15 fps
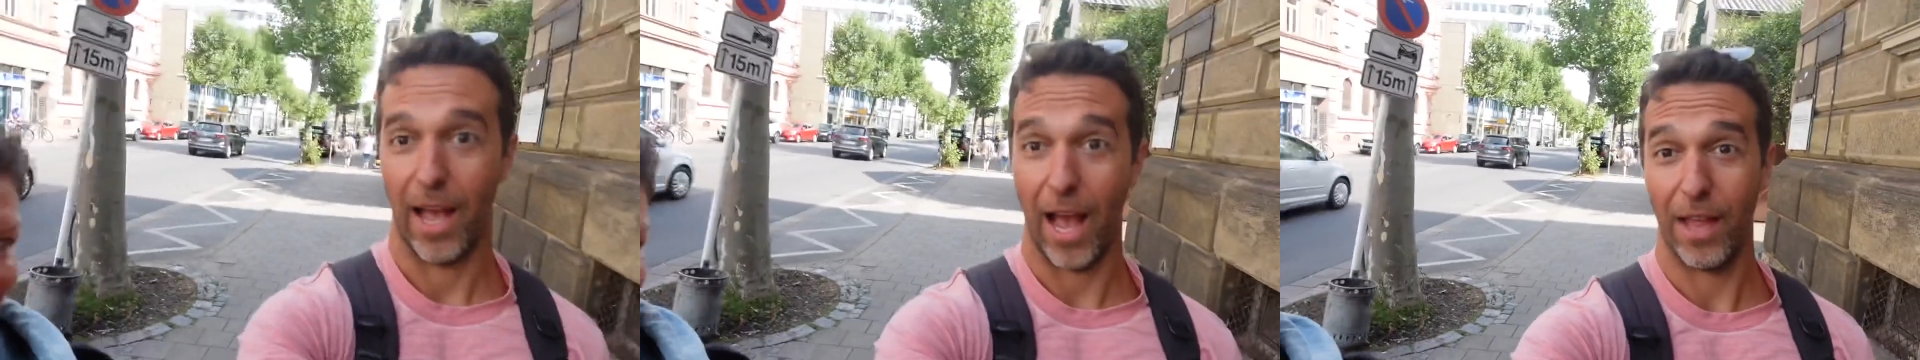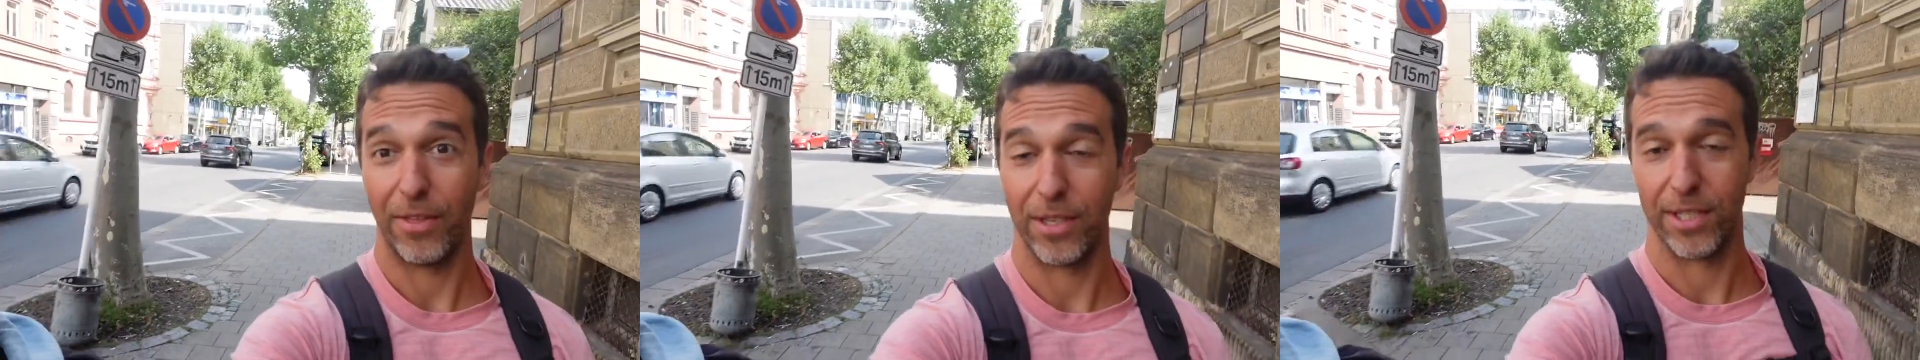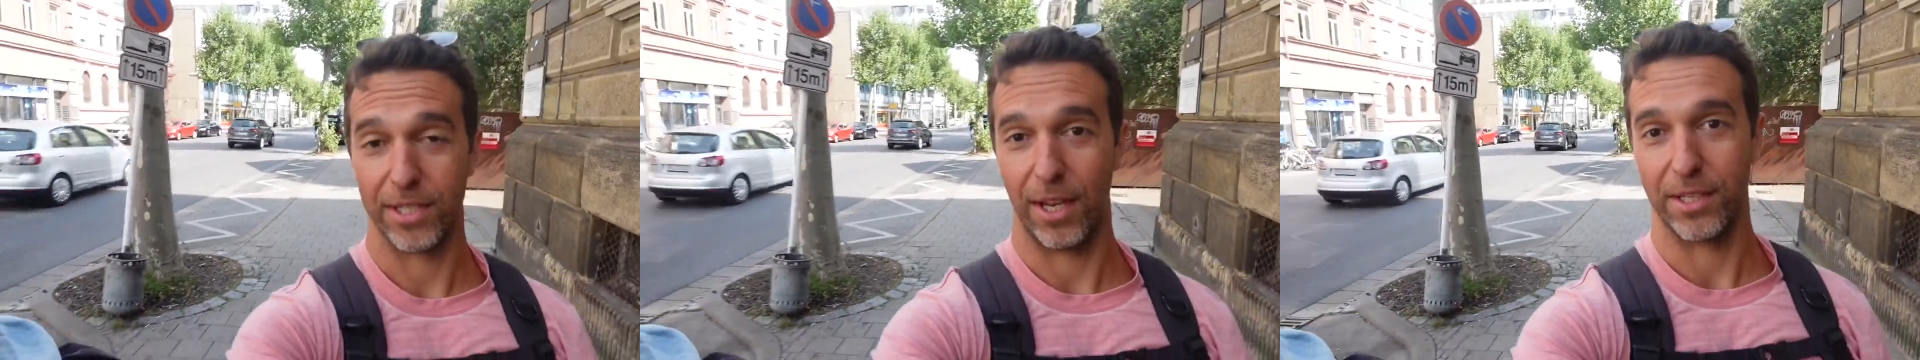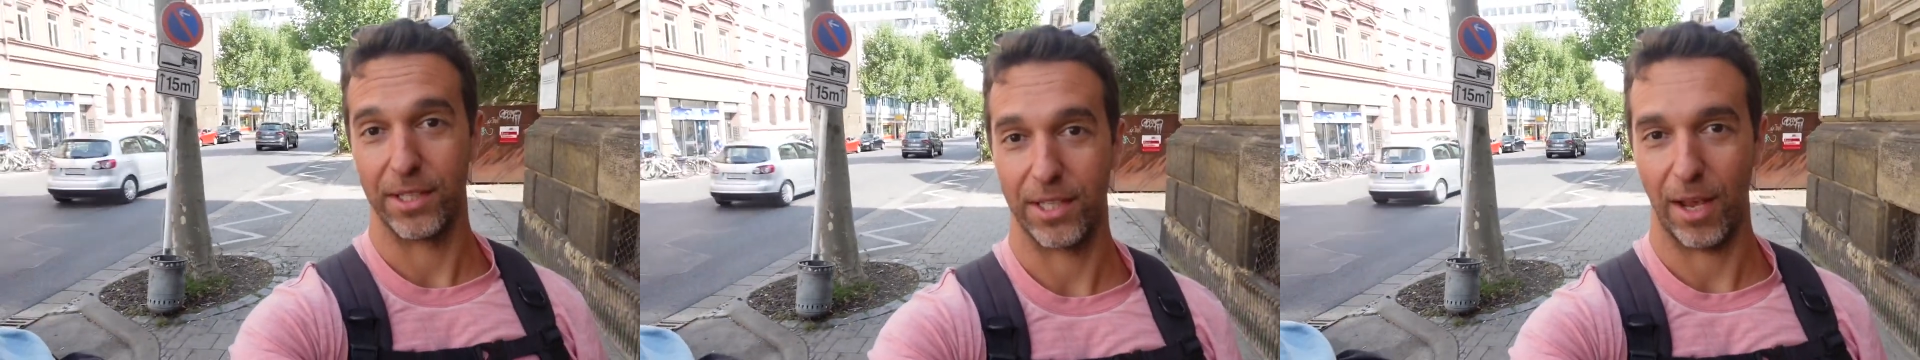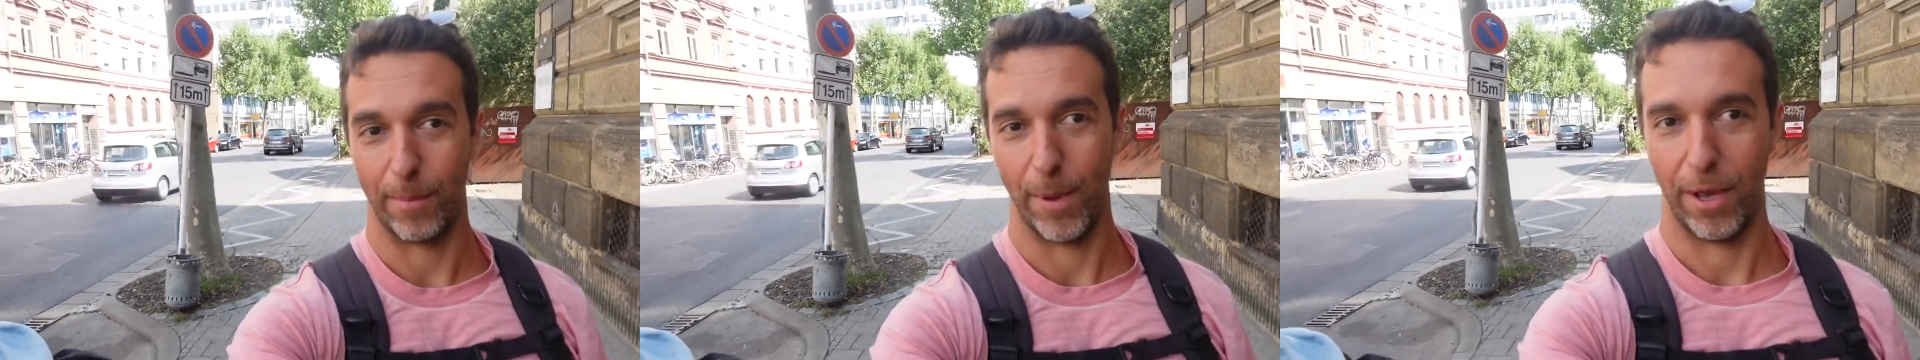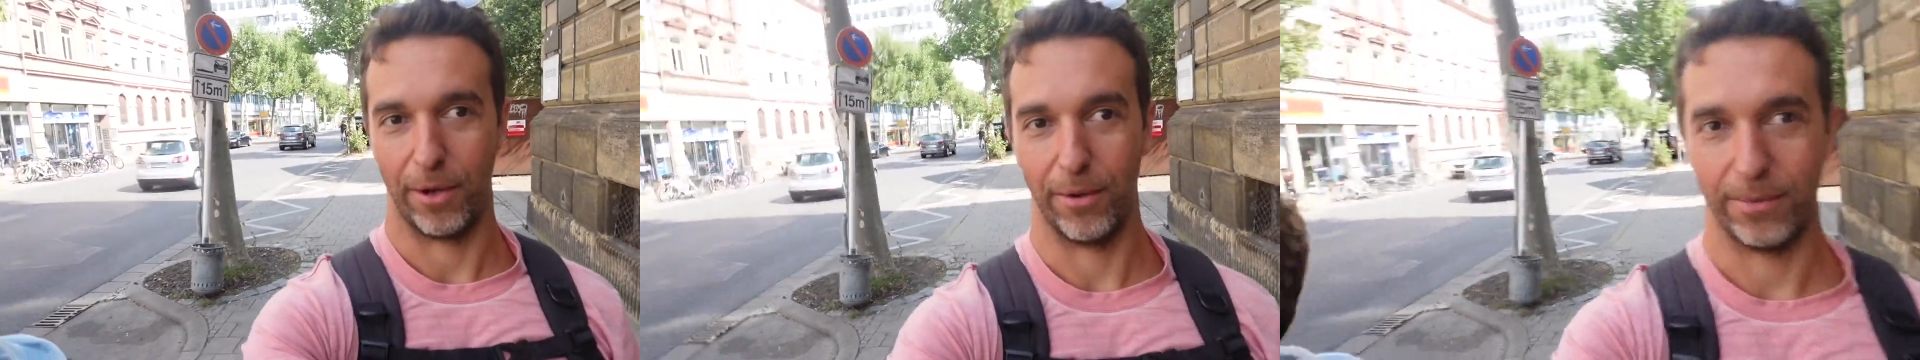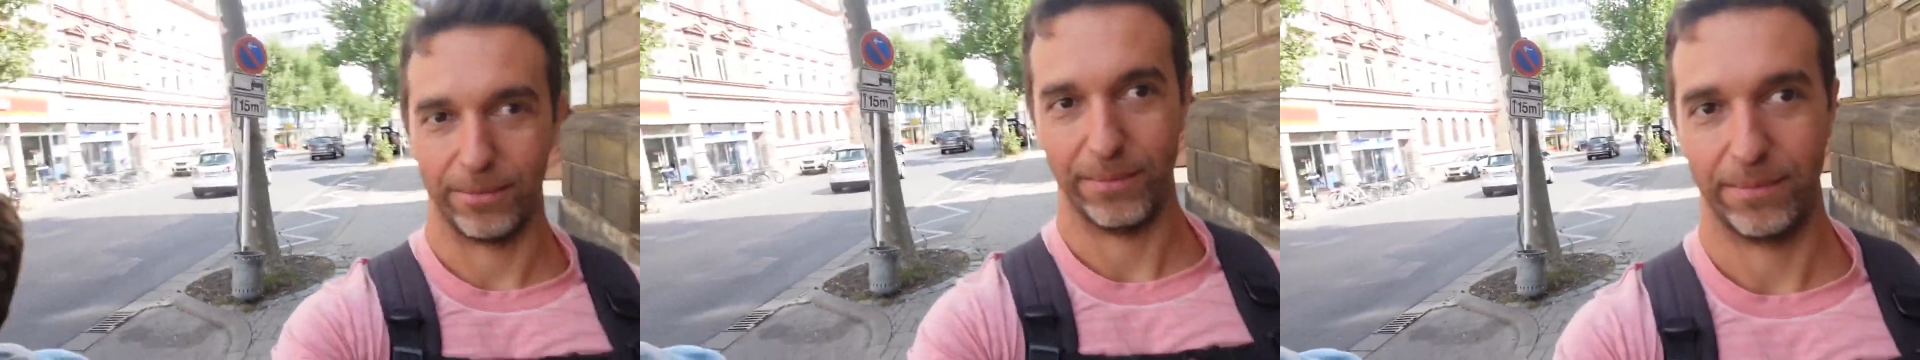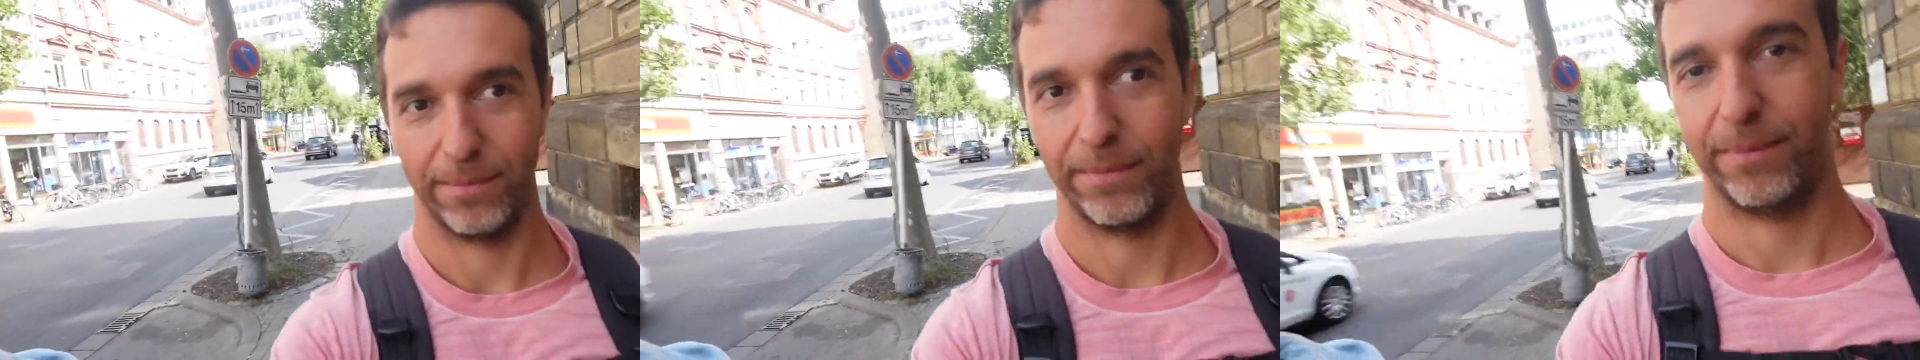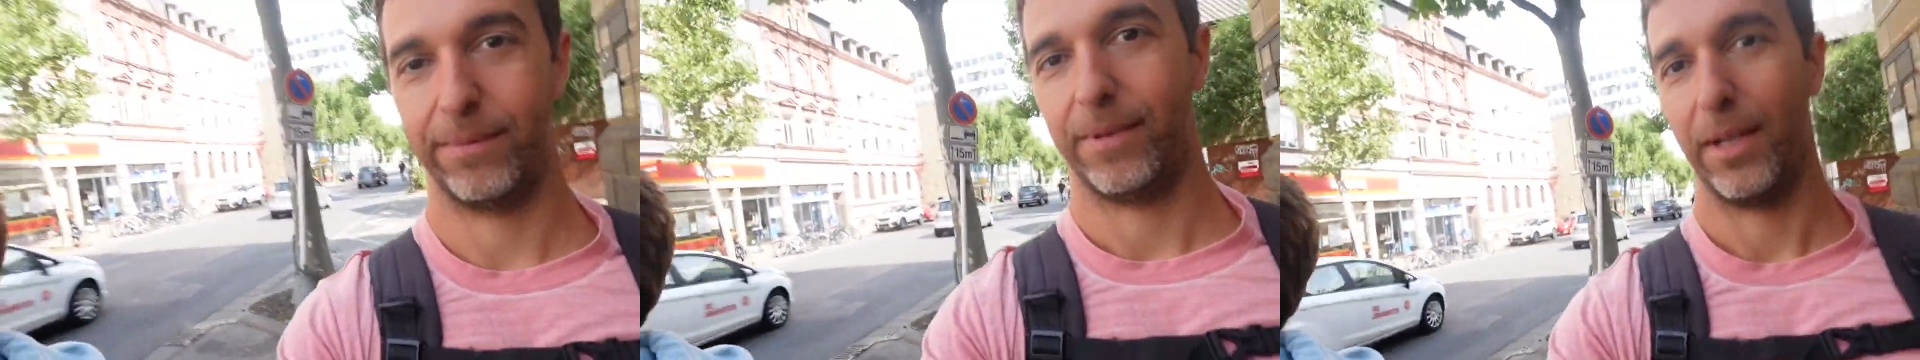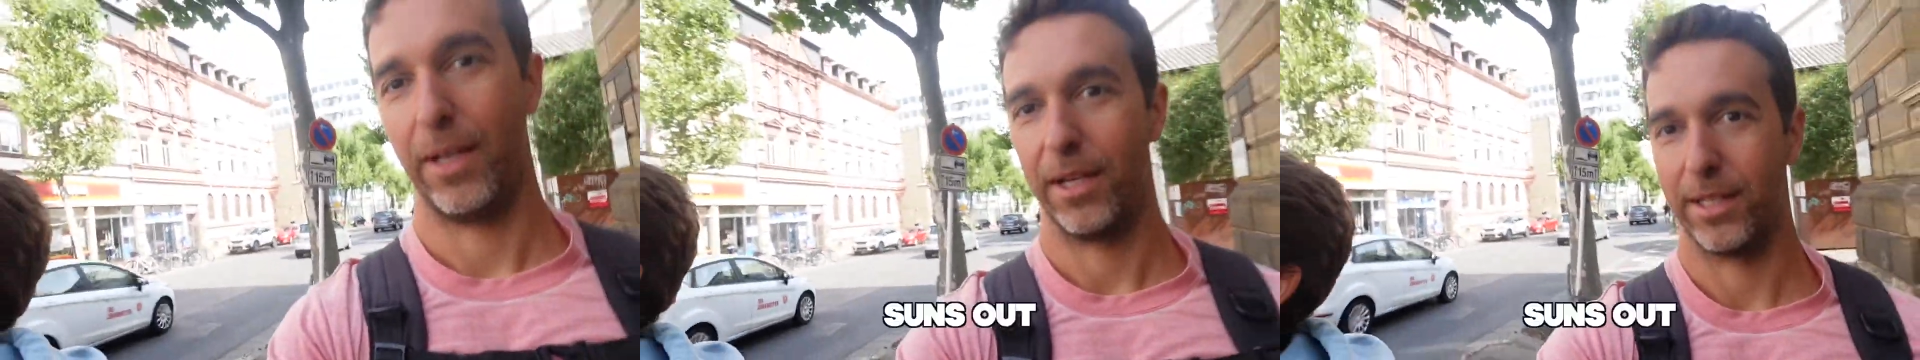and the sun's come out.
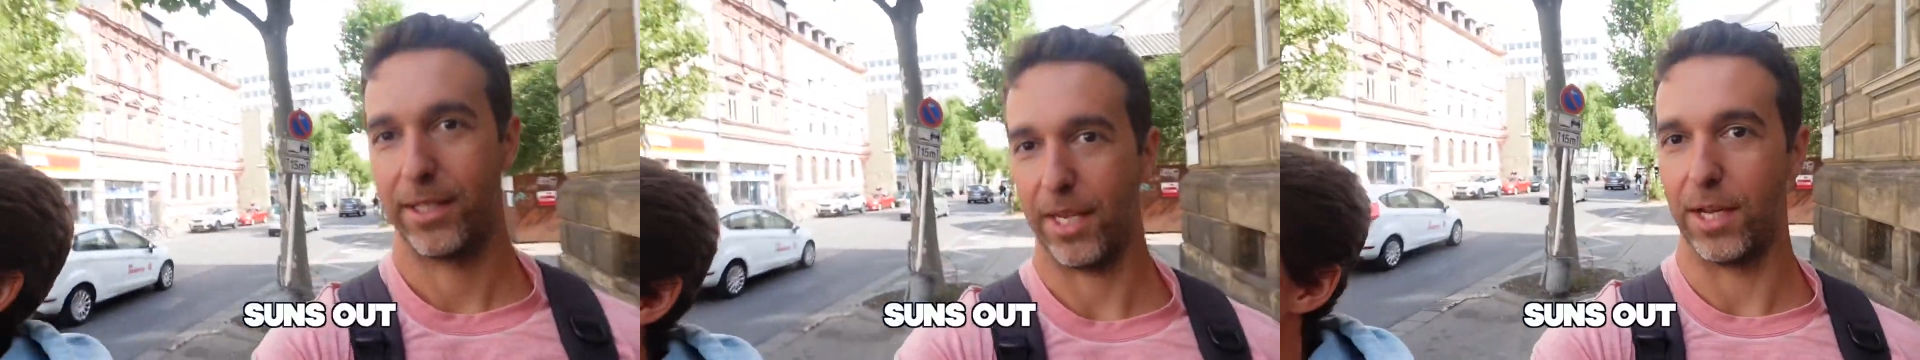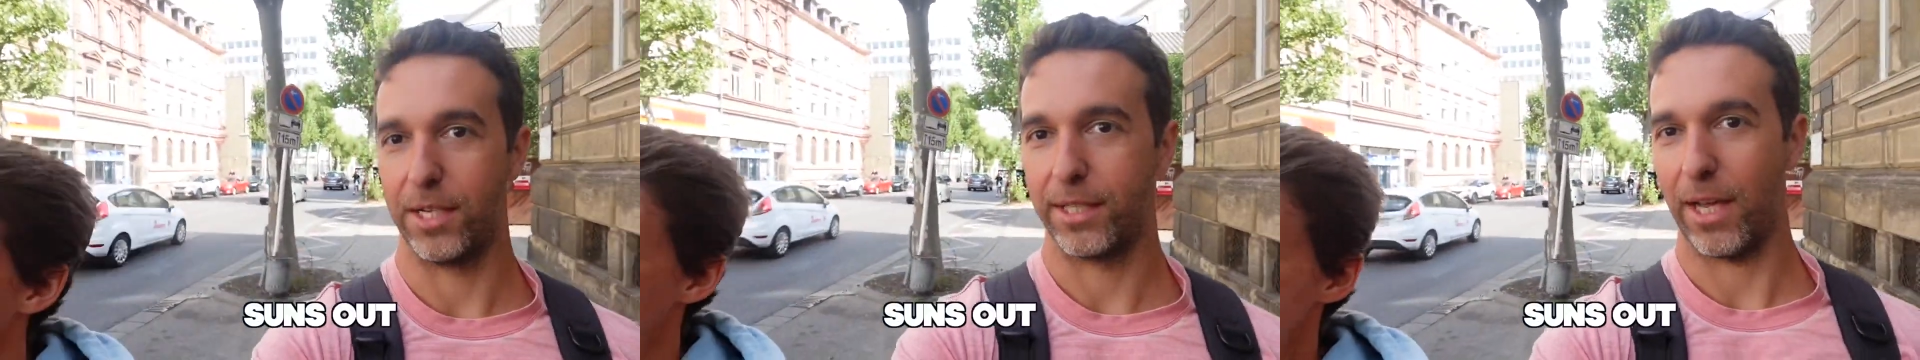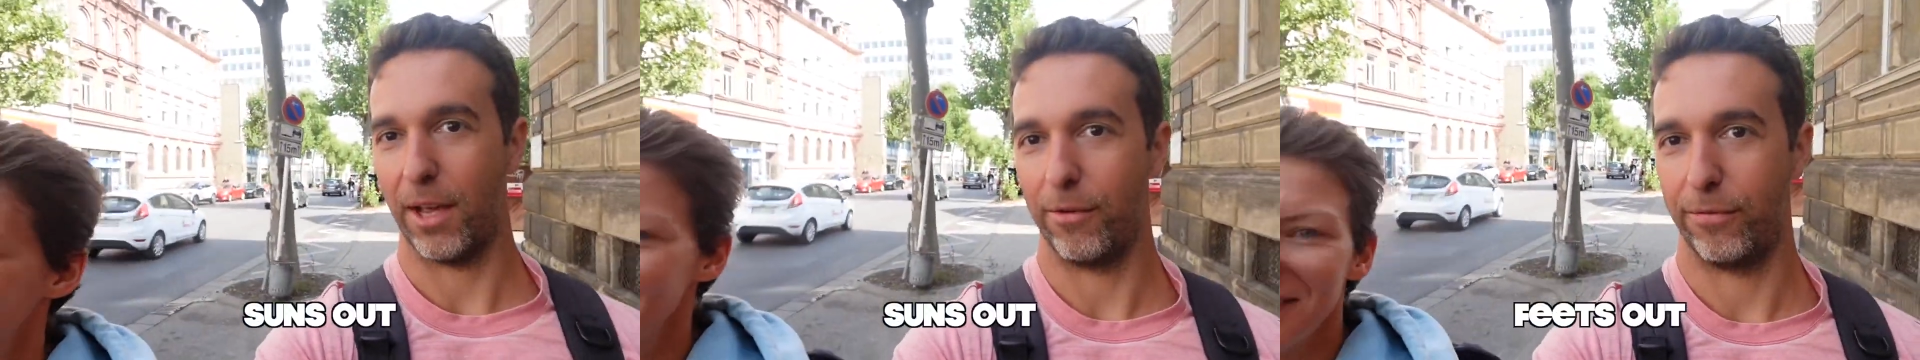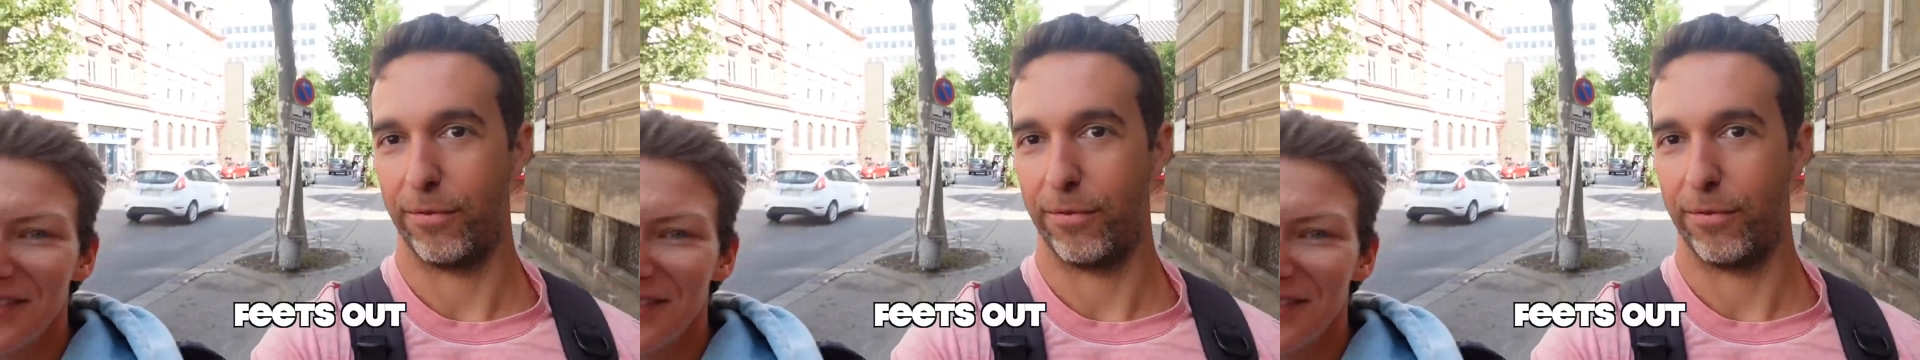Trying. Sun's out,